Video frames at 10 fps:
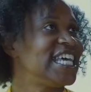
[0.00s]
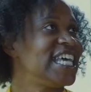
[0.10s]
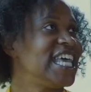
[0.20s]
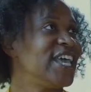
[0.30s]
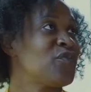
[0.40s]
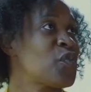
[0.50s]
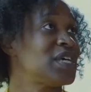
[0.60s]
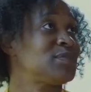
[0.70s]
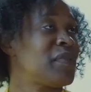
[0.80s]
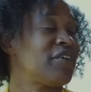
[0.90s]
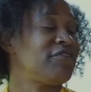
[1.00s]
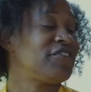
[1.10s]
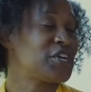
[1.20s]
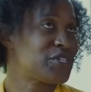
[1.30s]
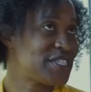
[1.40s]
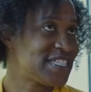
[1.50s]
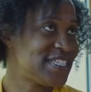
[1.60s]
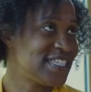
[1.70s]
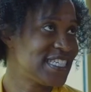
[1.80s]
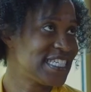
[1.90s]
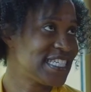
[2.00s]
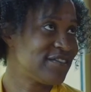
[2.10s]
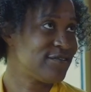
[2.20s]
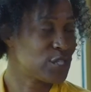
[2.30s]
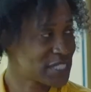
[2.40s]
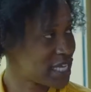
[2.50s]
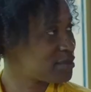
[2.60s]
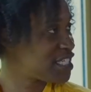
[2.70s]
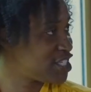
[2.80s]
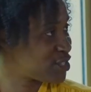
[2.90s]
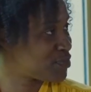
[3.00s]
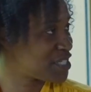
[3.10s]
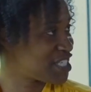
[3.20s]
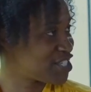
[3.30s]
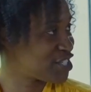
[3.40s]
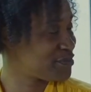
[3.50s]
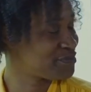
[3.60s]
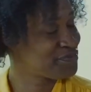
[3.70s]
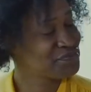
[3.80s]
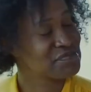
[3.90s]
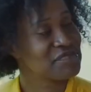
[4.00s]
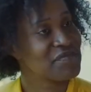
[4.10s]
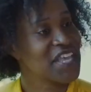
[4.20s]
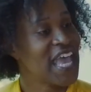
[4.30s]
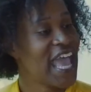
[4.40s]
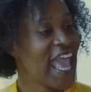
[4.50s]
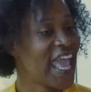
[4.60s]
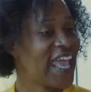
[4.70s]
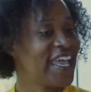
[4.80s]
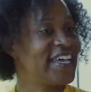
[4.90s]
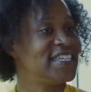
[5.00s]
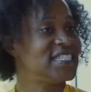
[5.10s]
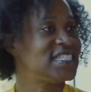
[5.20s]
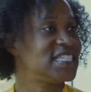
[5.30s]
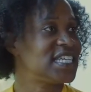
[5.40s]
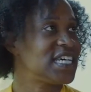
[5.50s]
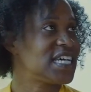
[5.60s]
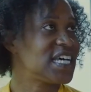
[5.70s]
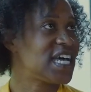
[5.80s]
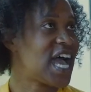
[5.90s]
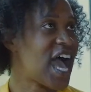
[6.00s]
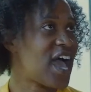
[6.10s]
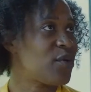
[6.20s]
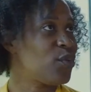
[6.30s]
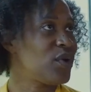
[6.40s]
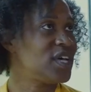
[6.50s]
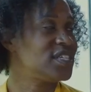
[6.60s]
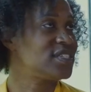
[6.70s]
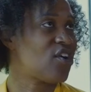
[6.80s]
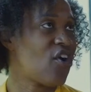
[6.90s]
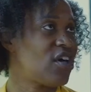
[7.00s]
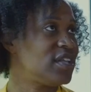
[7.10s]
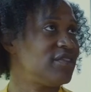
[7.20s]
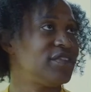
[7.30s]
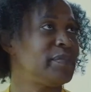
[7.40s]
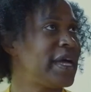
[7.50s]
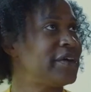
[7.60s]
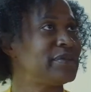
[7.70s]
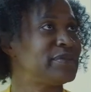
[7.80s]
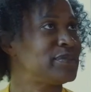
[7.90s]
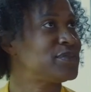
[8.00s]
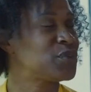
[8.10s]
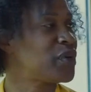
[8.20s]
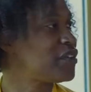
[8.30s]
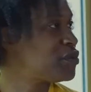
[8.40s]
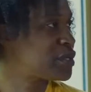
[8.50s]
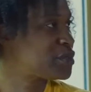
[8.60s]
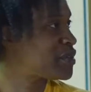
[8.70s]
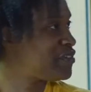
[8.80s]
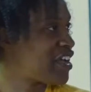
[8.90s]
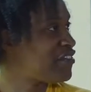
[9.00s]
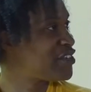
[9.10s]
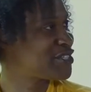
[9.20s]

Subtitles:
It was my first full-time teaching position, and I was all of about 24, 25 years